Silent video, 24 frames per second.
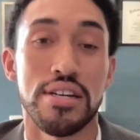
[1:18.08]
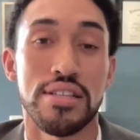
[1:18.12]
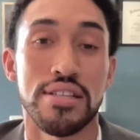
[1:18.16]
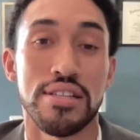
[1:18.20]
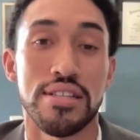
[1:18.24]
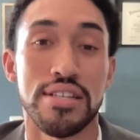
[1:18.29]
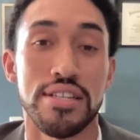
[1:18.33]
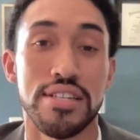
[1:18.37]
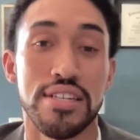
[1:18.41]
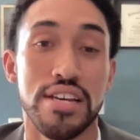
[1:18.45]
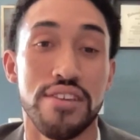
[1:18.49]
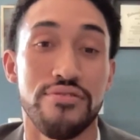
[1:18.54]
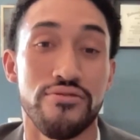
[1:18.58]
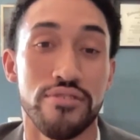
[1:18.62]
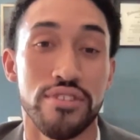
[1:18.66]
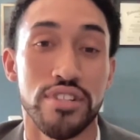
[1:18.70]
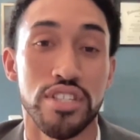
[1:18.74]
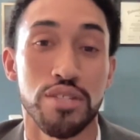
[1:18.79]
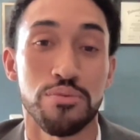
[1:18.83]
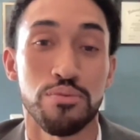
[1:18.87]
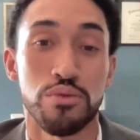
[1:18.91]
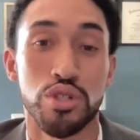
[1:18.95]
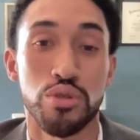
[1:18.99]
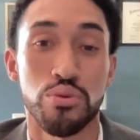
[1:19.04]
The
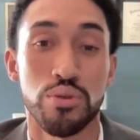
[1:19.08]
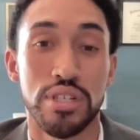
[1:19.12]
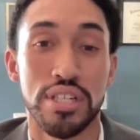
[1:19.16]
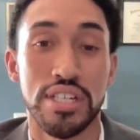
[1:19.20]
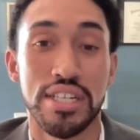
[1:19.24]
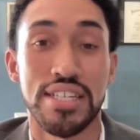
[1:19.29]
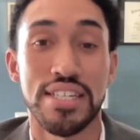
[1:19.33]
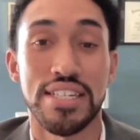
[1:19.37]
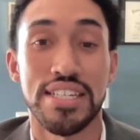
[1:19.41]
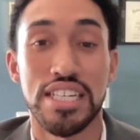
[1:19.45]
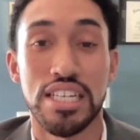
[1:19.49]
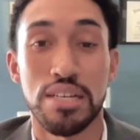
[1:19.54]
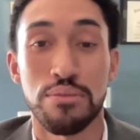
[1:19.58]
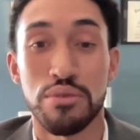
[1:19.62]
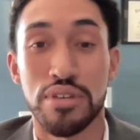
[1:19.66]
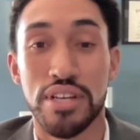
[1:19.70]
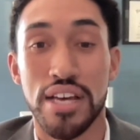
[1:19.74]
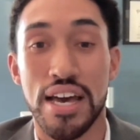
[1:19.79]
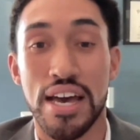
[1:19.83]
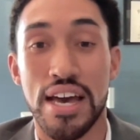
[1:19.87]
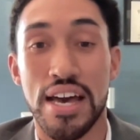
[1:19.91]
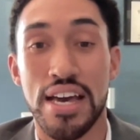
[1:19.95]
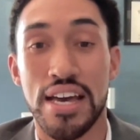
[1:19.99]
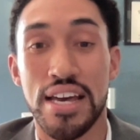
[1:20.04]
difference between a
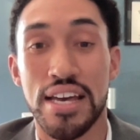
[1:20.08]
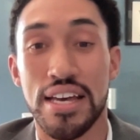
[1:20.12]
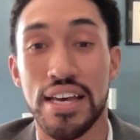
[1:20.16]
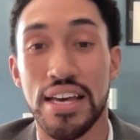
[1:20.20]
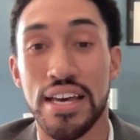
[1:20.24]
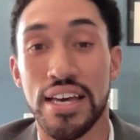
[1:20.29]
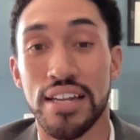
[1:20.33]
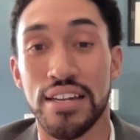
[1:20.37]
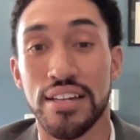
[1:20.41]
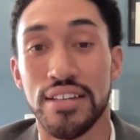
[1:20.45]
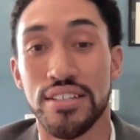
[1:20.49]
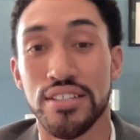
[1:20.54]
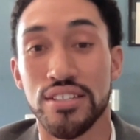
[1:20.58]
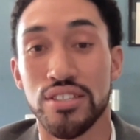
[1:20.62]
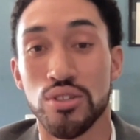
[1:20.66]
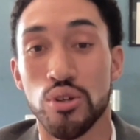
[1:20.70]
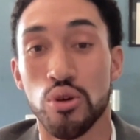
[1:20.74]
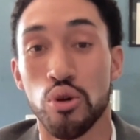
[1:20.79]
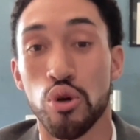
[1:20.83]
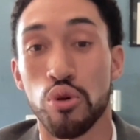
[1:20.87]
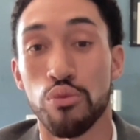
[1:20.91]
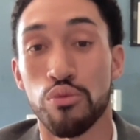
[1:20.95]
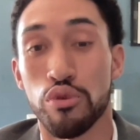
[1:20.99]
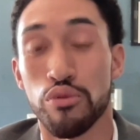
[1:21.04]
DBA and a
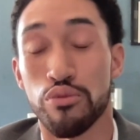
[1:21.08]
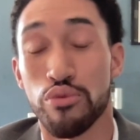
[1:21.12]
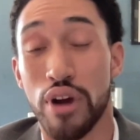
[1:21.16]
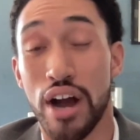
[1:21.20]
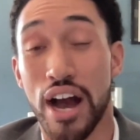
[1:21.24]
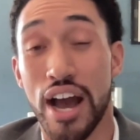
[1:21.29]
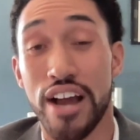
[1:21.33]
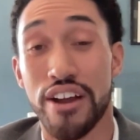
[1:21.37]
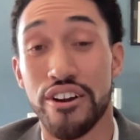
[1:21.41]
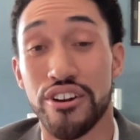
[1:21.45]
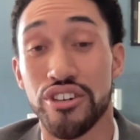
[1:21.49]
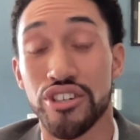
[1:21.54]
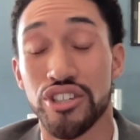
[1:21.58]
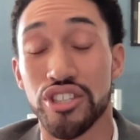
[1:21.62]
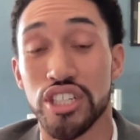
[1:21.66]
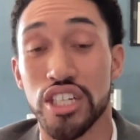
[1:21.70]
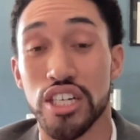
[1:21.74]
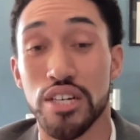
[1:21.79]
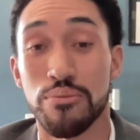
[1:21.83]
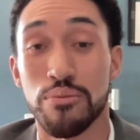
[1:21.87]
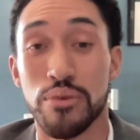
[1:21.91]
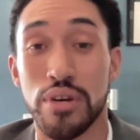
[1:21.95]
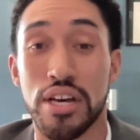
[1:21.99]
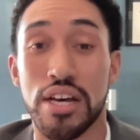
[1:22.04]
sole
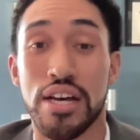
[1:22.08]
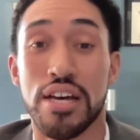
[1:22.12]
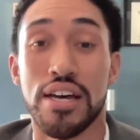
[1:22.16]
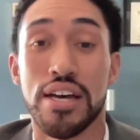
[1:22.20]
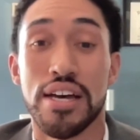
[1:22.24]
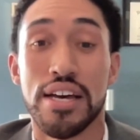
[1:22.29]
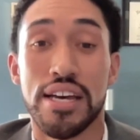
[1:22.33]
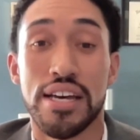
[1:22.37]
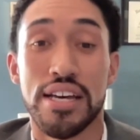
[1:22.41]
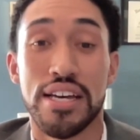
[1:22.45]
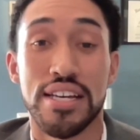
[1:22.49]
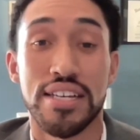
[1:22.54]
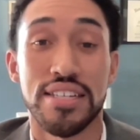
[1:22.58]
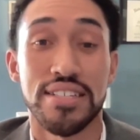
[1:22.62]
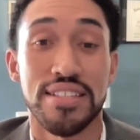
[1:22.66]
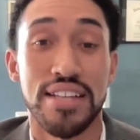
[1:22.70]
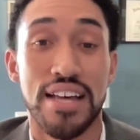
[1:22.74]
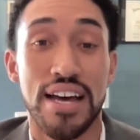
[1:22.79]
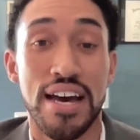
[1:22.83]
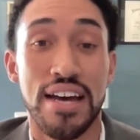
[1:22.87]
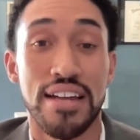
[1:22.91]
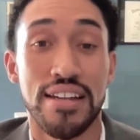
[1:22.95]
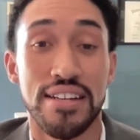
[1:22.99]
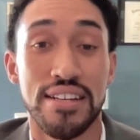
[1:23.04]
proprietorship is
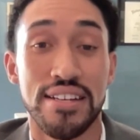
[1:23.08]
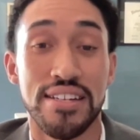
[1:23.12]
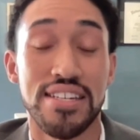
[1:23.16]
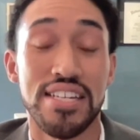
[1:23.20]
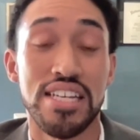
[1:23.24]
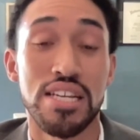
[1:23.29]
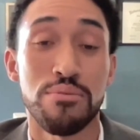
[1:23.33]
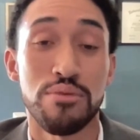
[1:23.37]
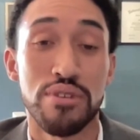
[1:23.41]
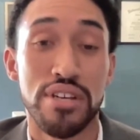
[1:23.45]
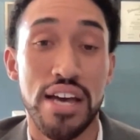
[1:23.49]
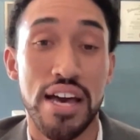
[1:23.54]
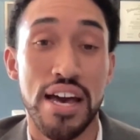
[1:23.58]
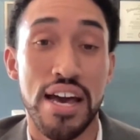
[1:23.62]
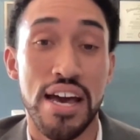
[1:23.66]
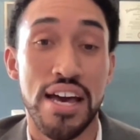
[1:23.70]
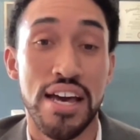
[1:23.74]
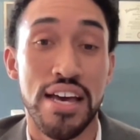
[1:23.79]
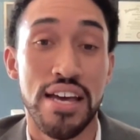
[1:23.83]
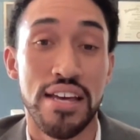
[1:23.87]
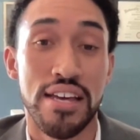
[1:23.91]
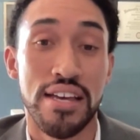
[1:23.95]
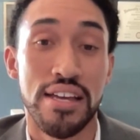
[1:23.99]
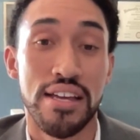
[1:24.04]
that a
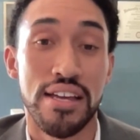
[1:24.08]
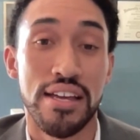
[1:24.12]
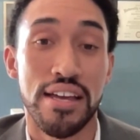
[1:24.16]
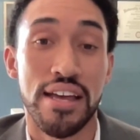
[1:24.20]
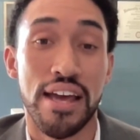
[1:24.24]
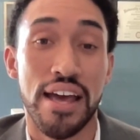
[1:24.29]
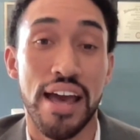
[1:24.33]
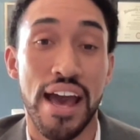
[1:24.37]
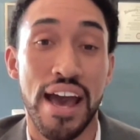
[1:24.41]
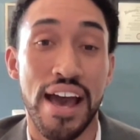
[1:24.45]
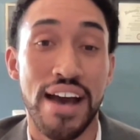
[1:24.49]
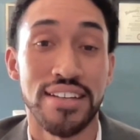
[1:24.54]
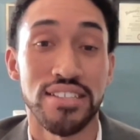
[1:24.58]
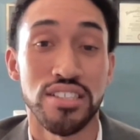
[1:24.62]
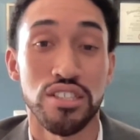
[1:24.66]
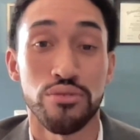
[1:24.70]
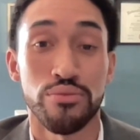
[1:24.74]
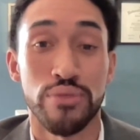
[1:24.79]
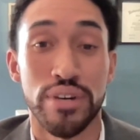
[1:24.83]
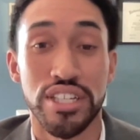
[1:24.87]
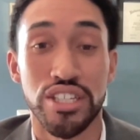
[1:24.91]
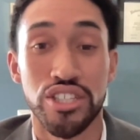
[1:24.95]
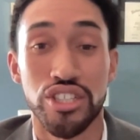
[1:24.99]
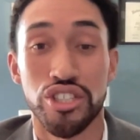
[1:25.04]
DBA has a
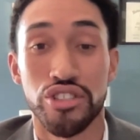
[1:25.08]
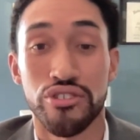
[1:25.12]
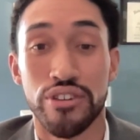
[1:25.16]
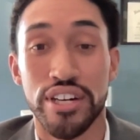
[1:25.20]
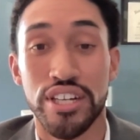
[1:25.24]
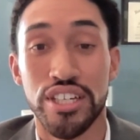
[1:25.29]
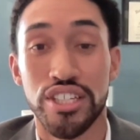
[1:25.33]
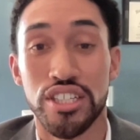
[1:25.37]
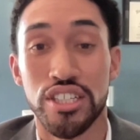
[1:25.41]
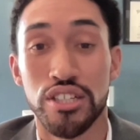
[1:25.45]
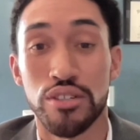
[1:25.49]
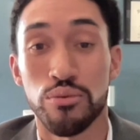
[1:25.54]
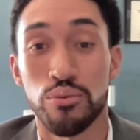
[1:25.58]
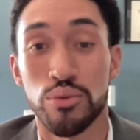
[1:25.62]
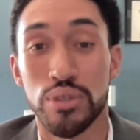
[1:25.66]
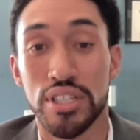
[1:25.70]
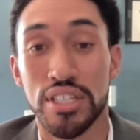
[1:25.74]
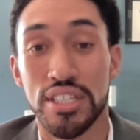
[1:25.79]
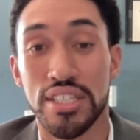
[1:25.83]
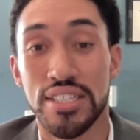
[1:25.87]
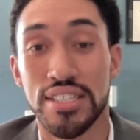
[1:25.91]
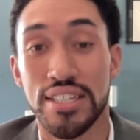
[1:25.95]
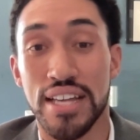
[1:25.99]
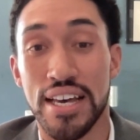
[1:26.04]
registration with
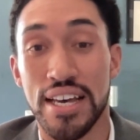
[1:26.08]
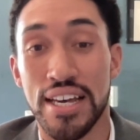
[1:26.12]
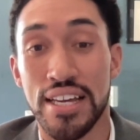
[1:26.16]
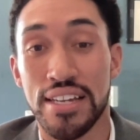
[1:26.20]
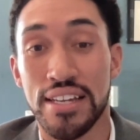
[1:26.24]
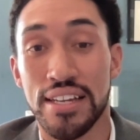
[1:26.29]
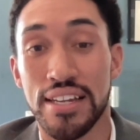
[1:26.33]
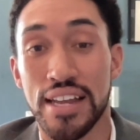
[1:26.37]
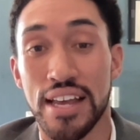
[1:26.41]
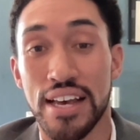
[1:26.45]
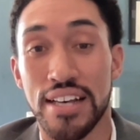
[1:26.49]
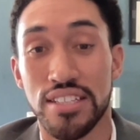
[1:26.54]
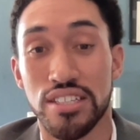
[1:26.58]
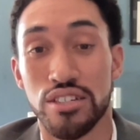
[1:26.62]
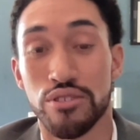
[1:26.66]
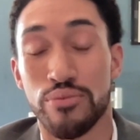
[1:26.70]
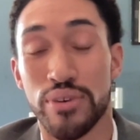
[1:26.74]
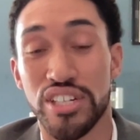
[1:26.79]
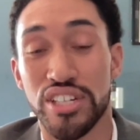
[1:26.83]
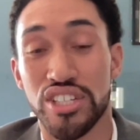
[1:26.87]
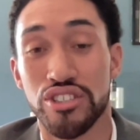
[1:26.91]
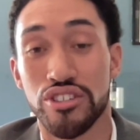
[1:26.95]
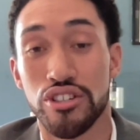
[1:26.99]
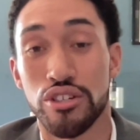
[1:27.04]
the state as a
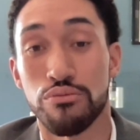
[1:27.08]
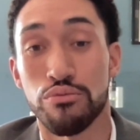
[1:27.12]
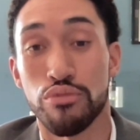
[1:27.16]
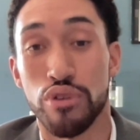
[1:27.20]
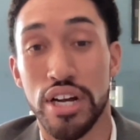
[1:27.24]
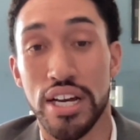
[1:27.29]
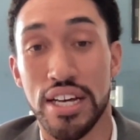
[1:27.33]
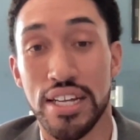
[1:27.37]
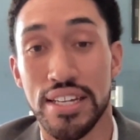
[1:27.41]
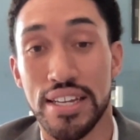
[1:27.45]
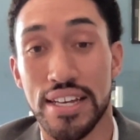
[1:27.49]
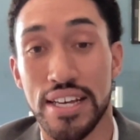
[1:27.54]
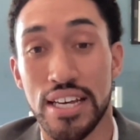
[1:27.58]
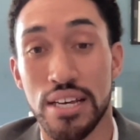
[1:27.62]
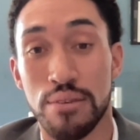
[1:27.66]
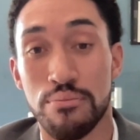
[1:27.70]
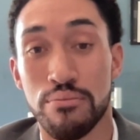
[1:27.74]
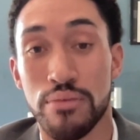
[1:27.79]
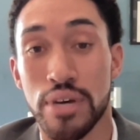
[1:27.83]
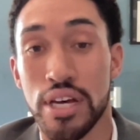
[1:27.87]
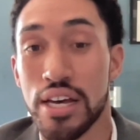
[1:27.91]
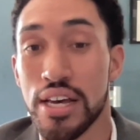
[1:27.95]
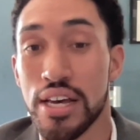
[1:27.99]
registered brand name,